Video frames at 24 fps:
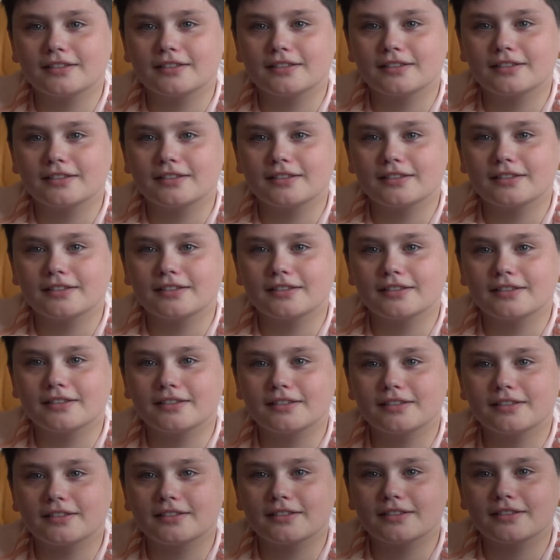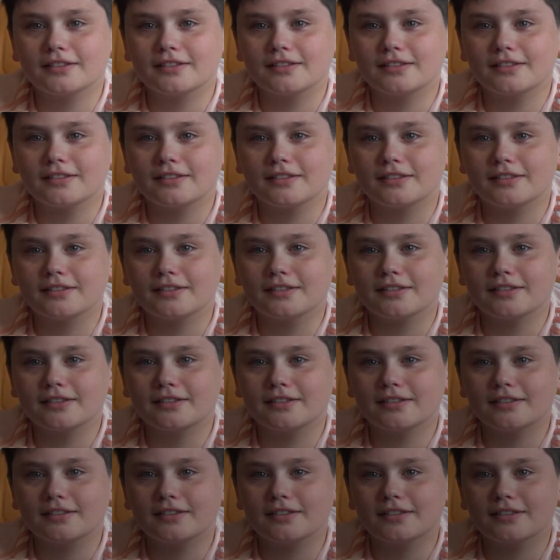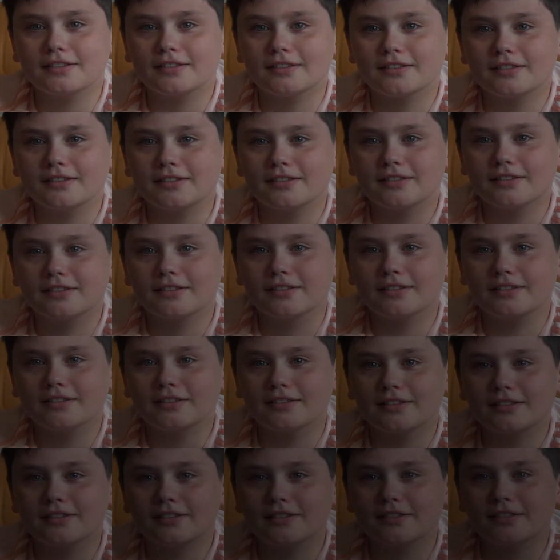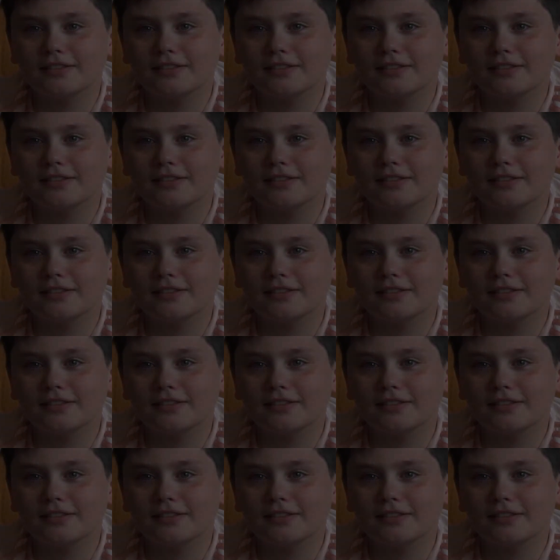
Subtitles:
Nobody speaks.